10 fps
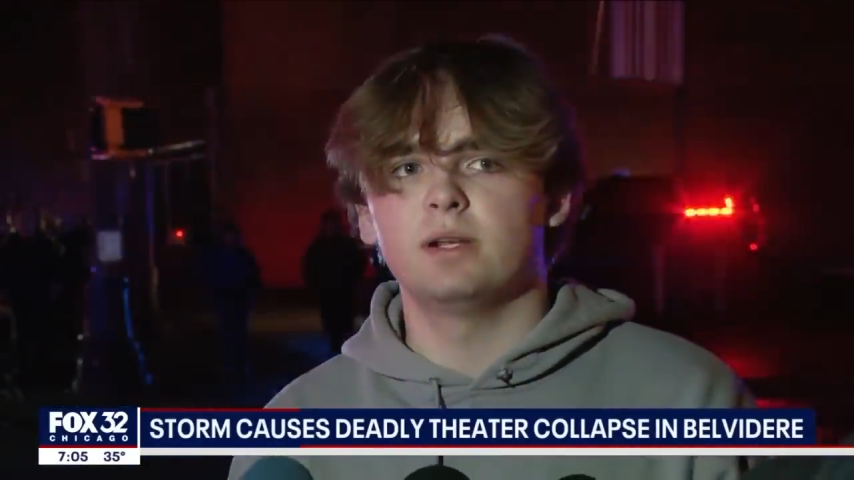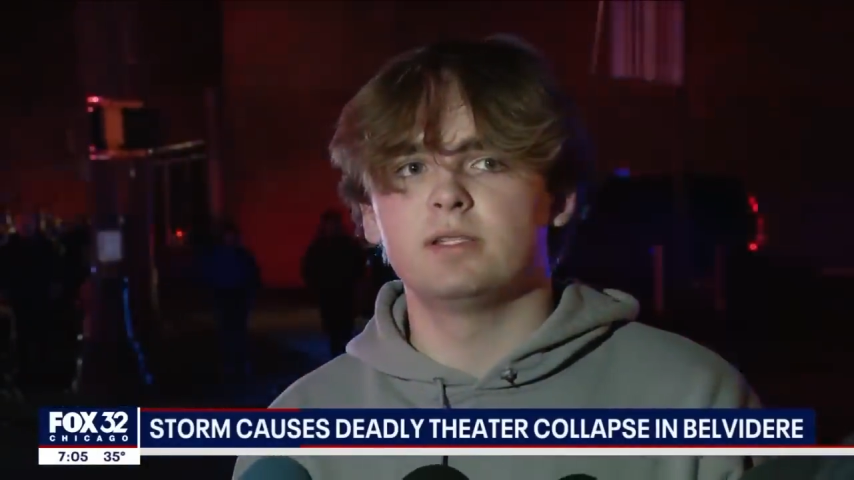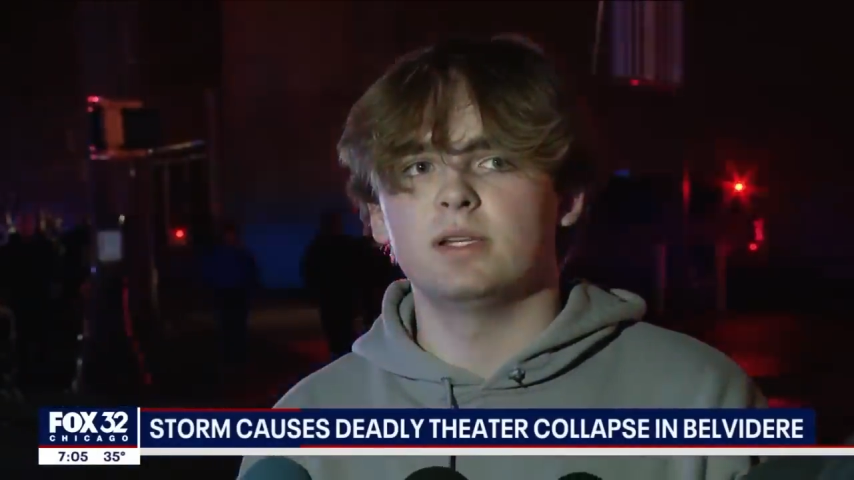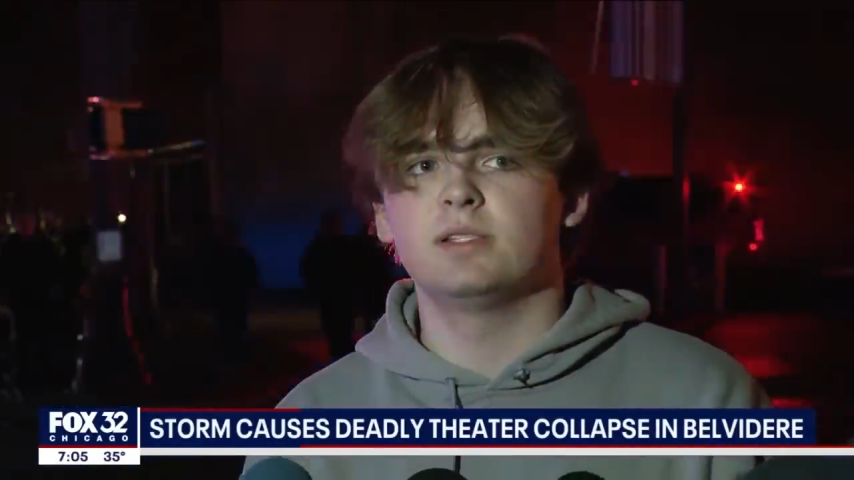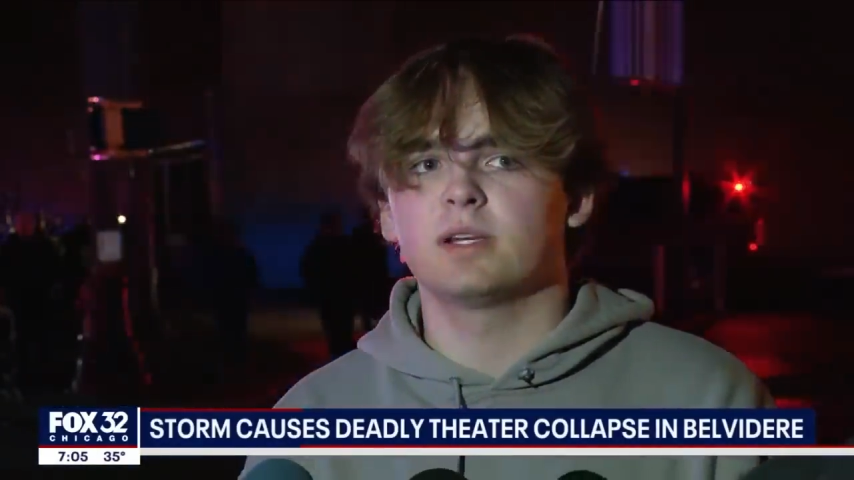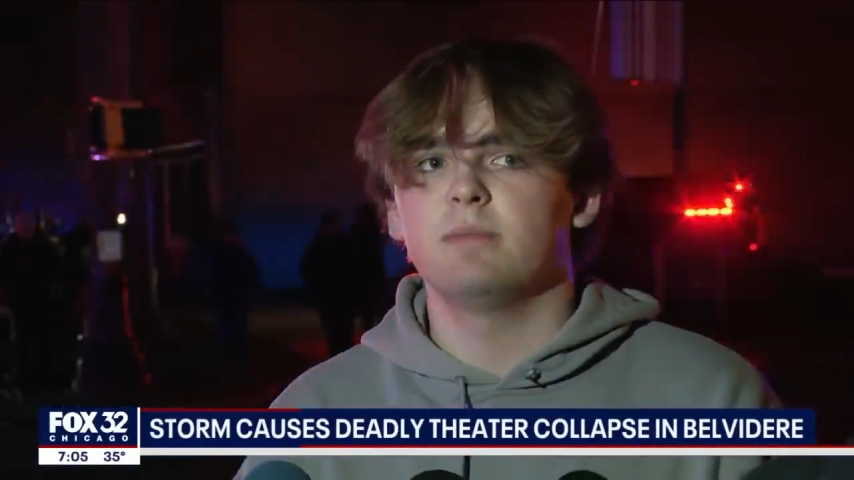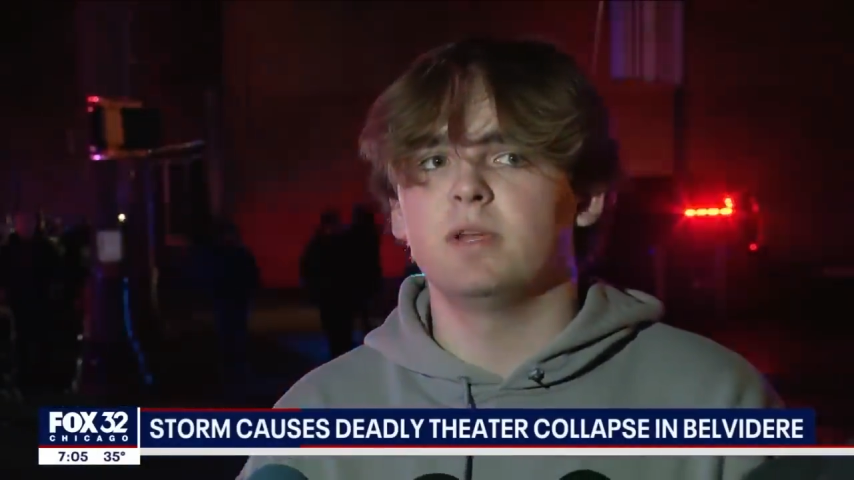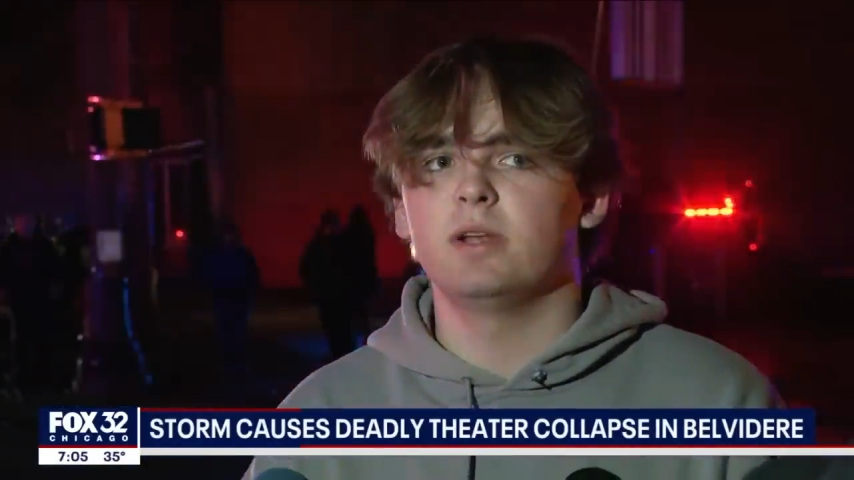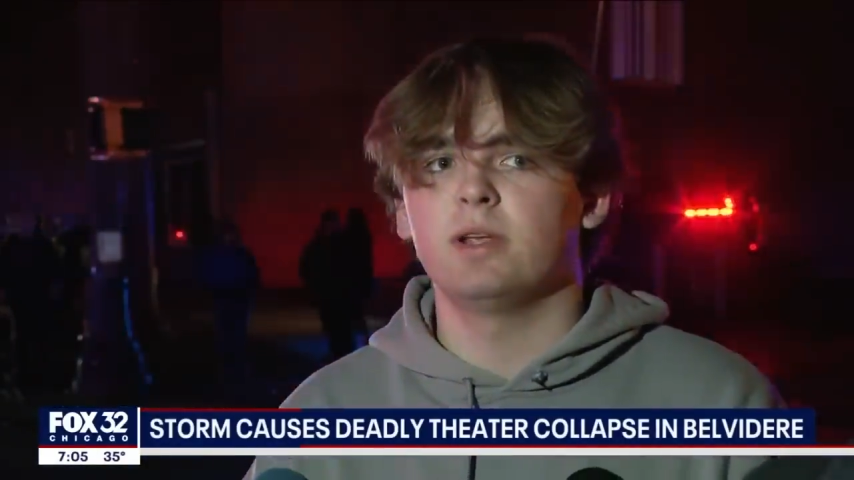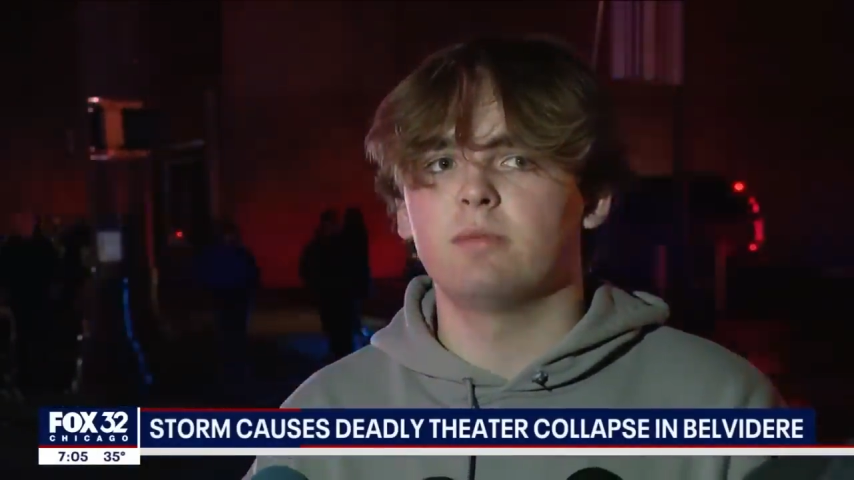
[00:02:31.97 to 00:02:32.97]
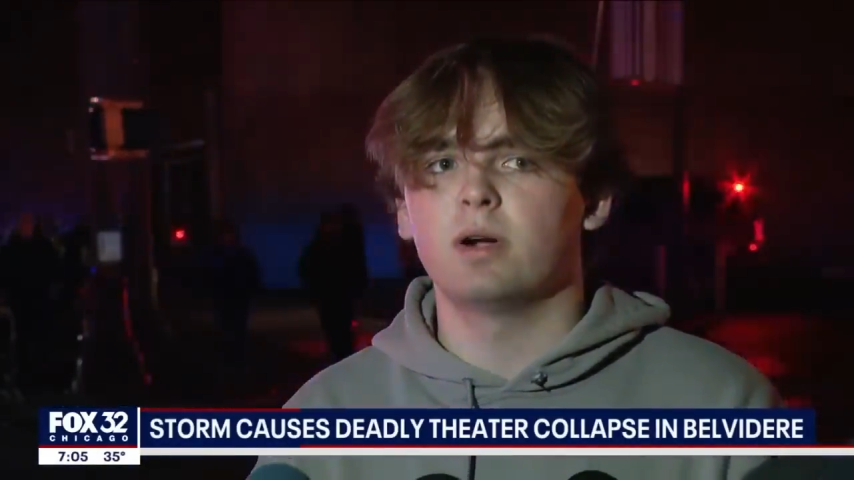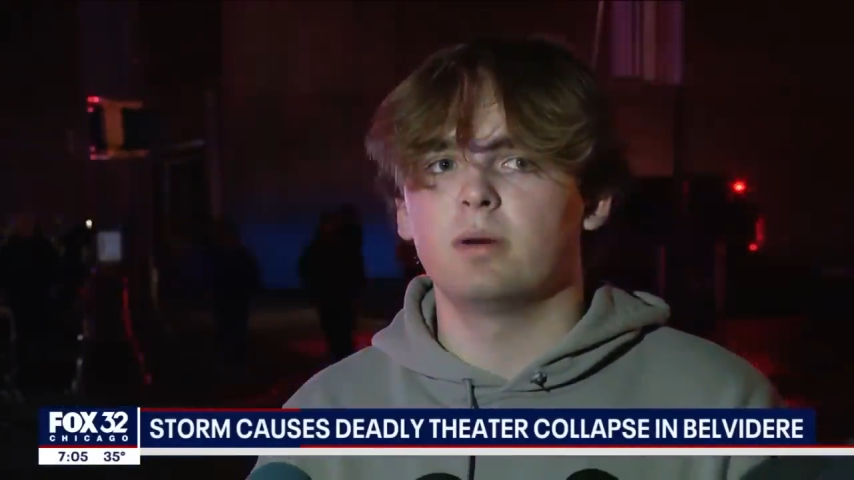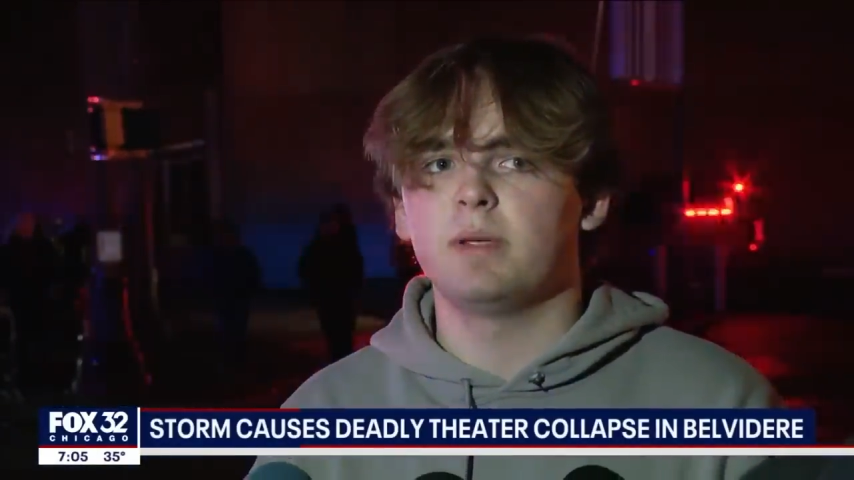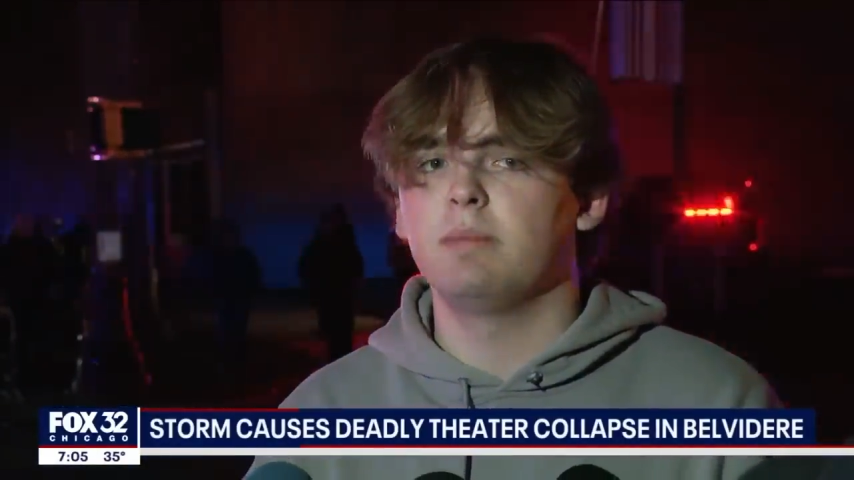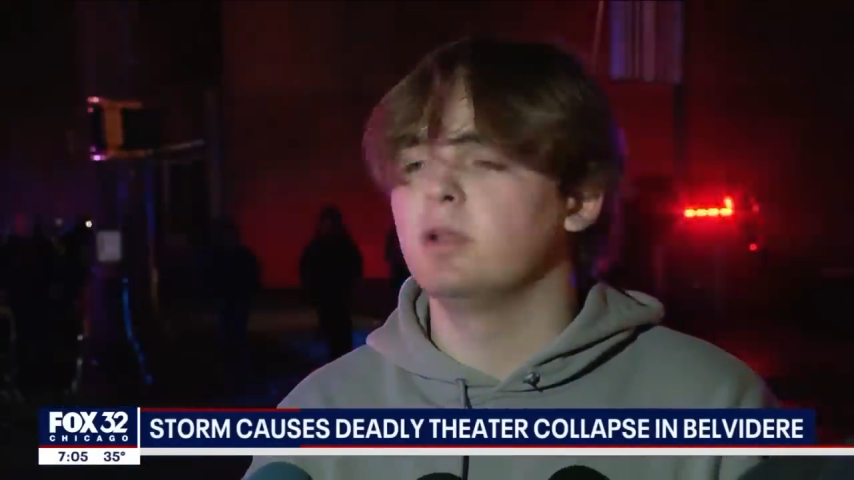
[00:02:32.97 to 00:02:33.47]
It's, it's a community where
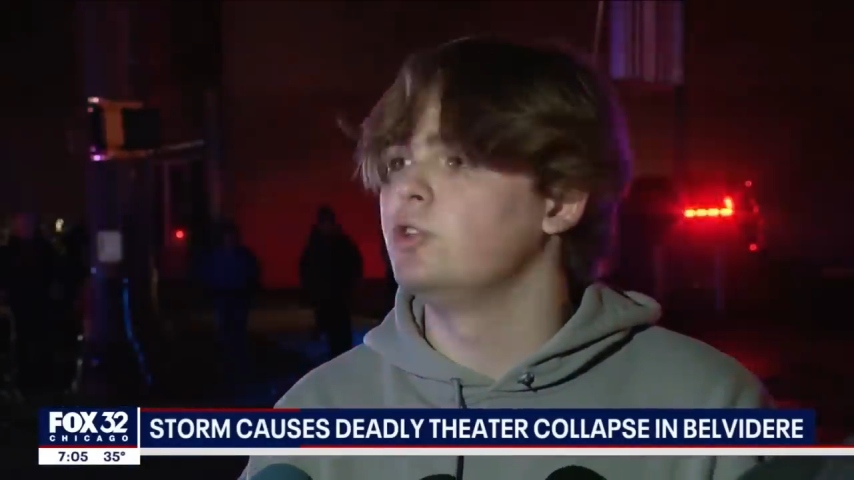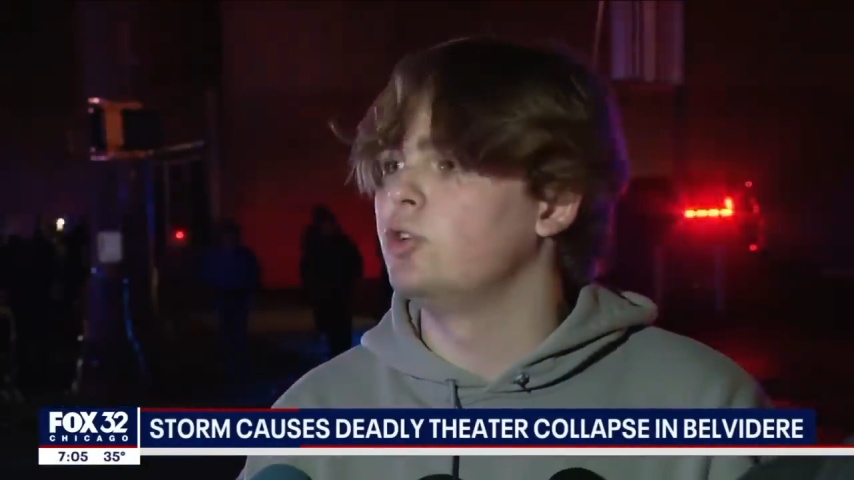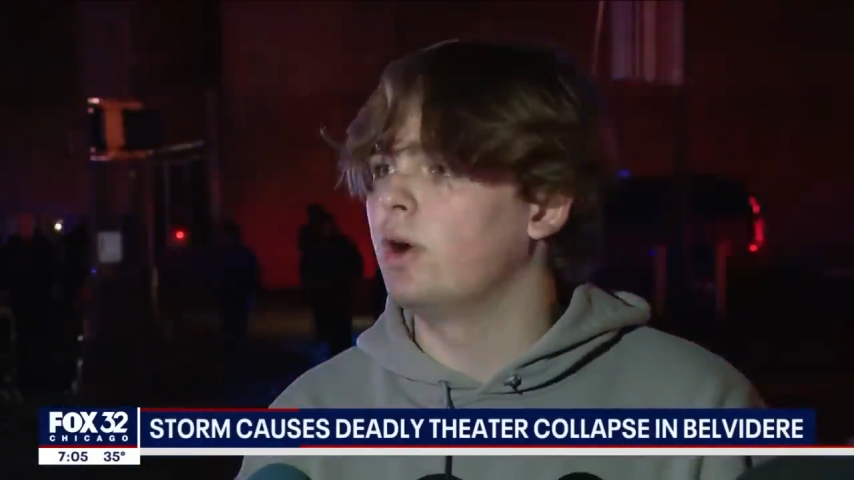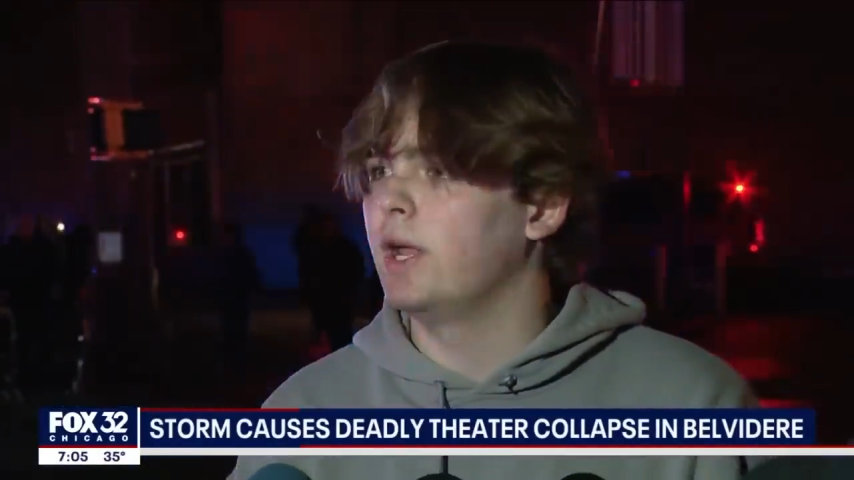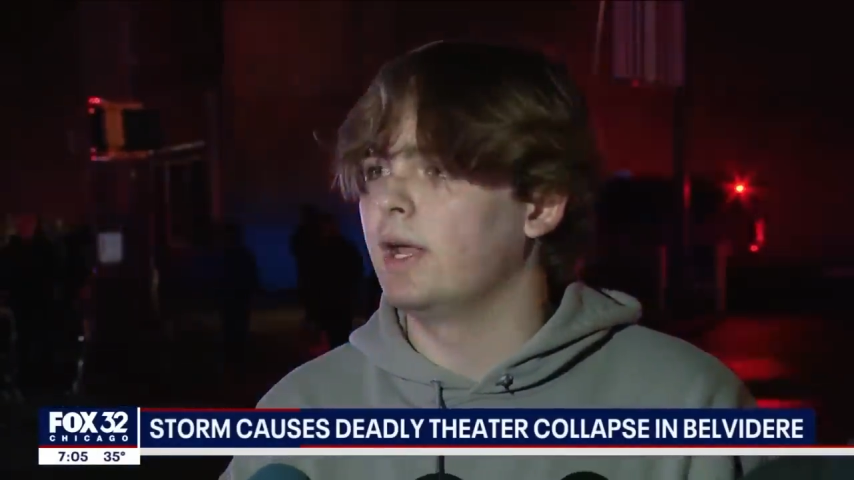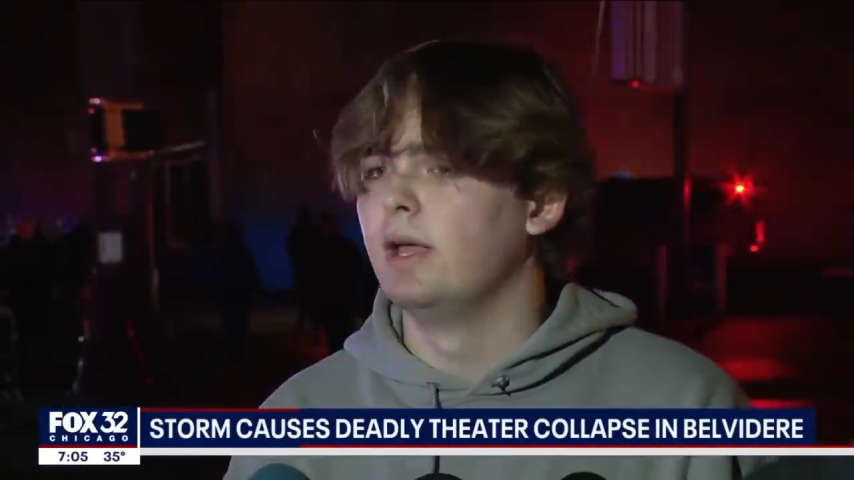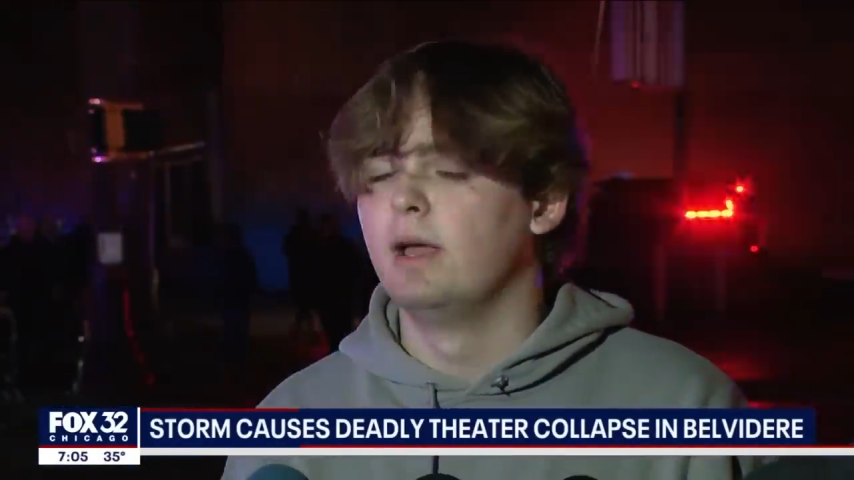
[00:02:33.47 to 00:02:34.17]
people enjoy.